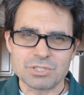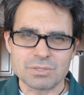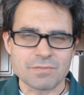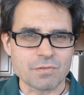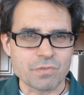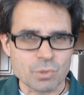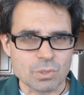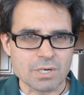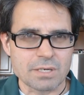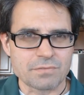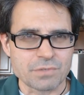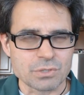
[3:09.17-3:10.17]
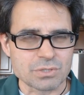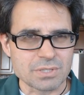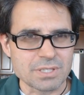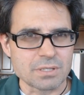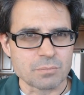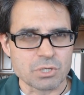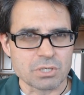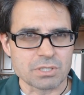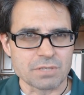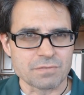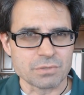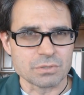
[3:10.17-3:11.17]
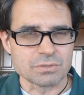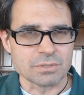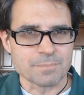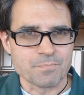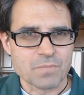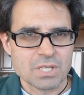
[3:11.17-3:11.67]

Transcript: we do have a fluoride filter in the Berkey filter.